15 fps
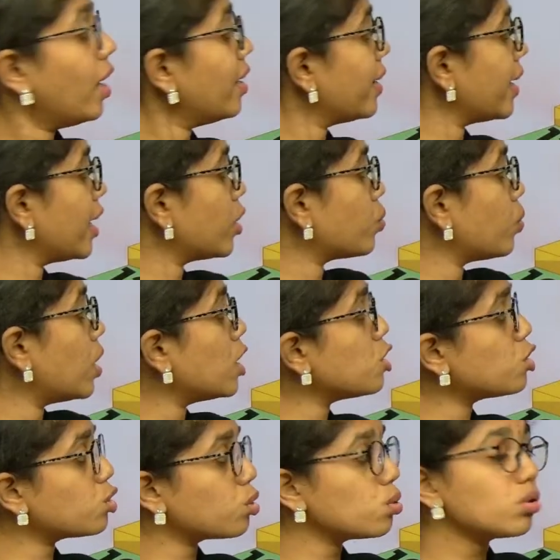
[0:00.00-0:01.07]
NEET World's
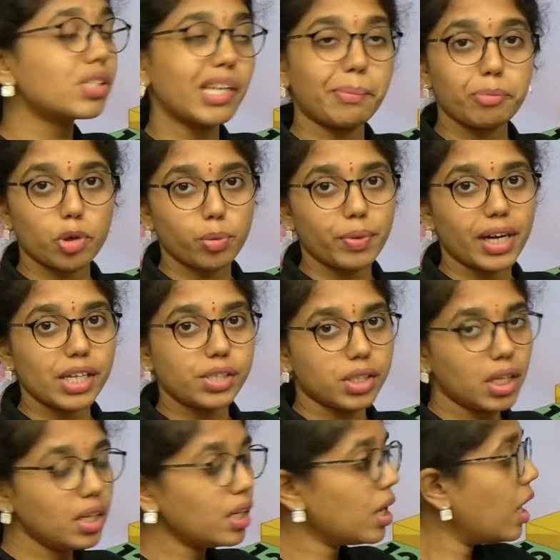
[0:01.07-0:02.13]
2-step to medicine
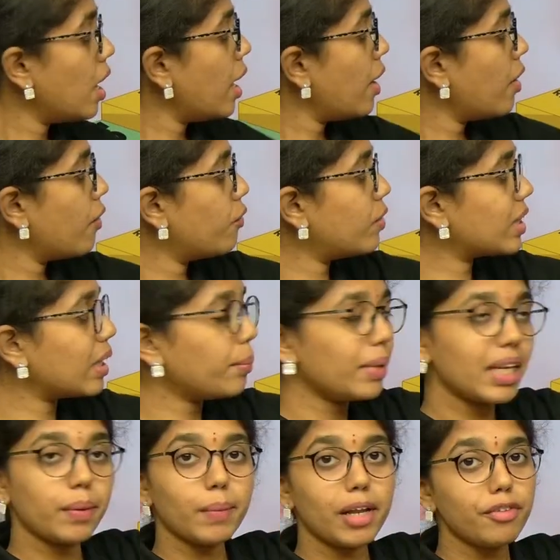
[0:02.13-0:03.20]
with the
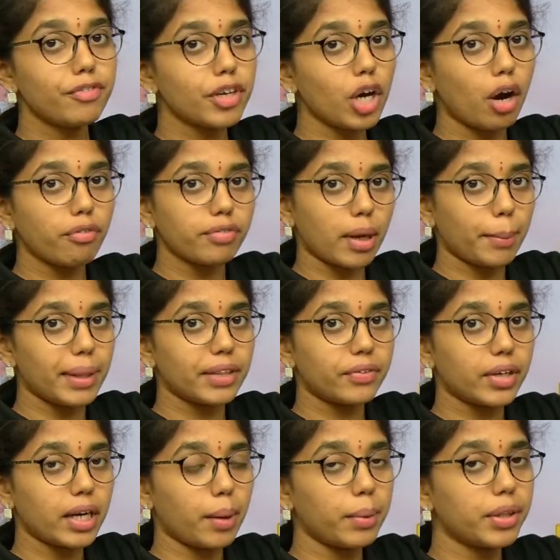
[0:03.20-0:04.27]
minimal fee of
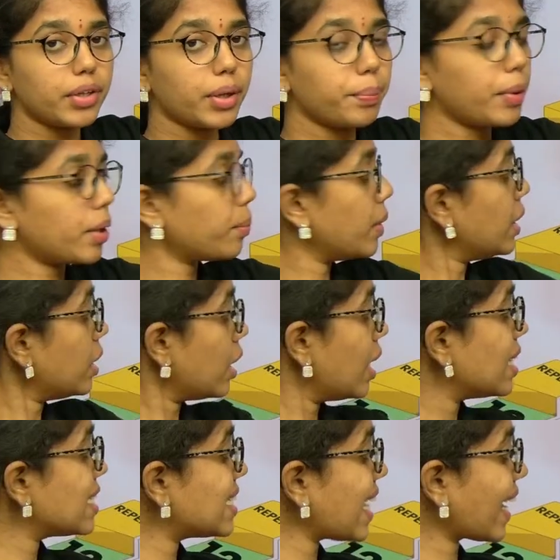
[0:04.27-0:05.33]
3333 per month.
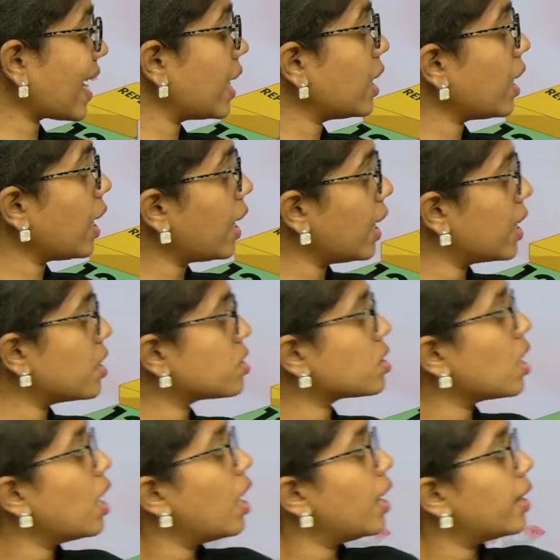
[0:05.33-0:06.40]
Second is
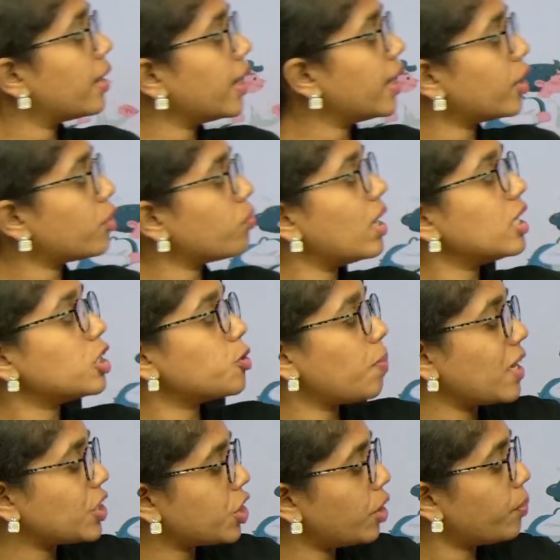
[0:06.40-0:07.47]
NEET World
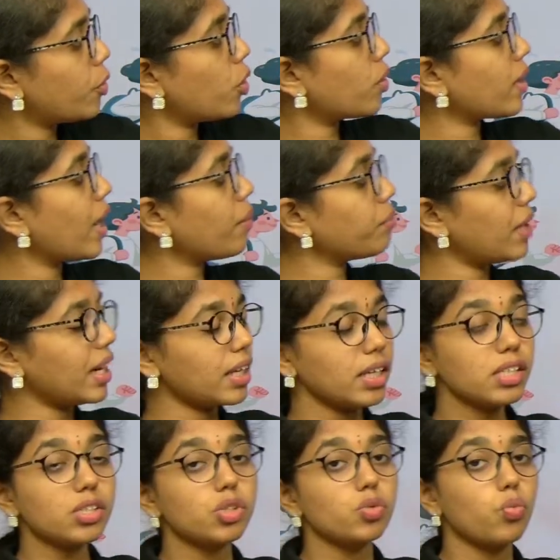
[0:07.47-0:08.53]
special program, that
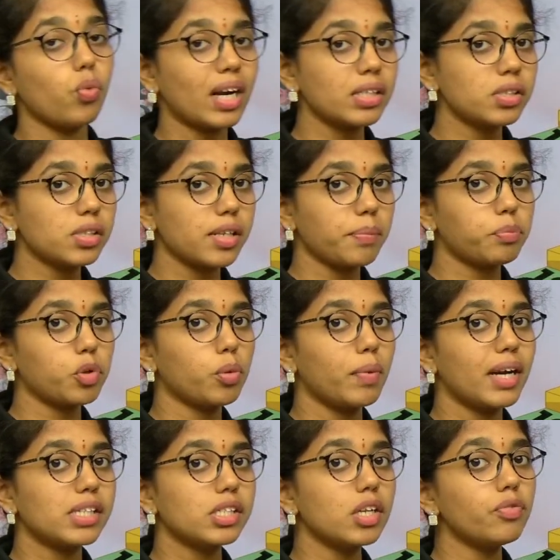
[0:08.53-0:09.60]
is 1-step to
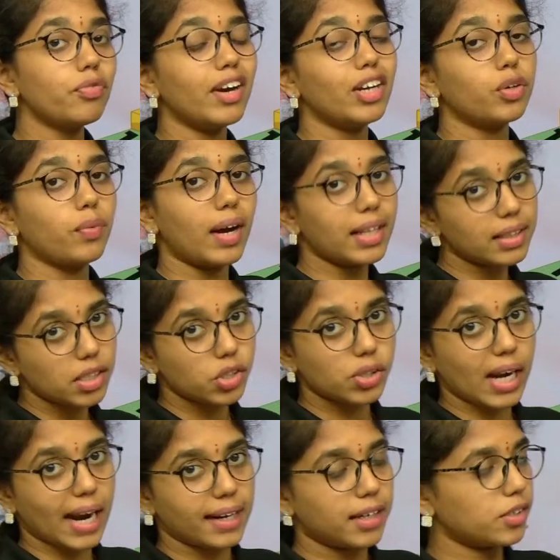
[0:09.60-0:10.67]
medicine for 12th
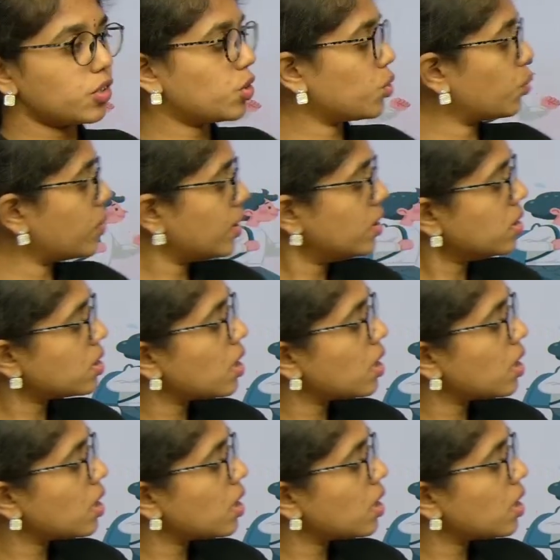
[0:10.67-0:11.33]
standard students